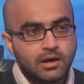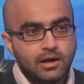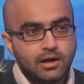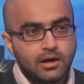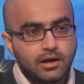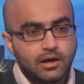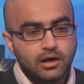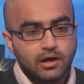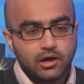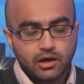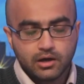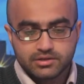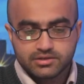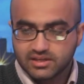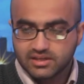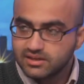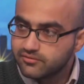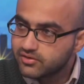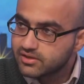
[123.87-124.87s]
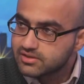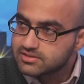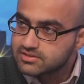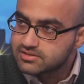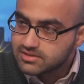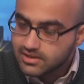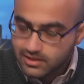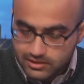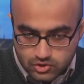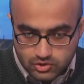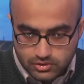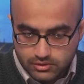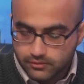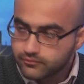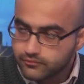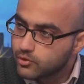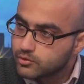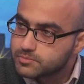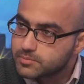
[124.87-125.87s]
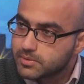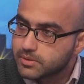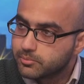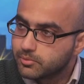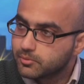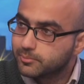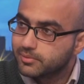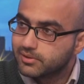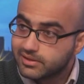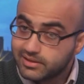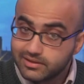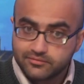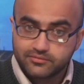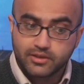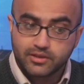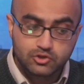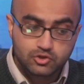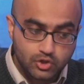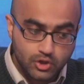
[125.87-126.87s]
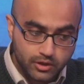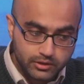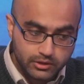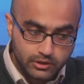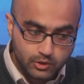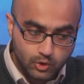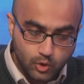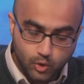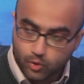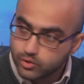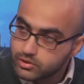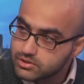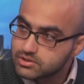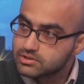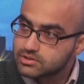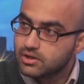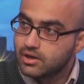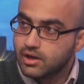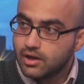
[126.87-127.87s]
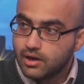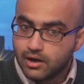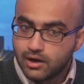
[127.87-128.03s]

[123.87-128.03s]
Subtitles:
A significant section of those people believe that Sharia courts,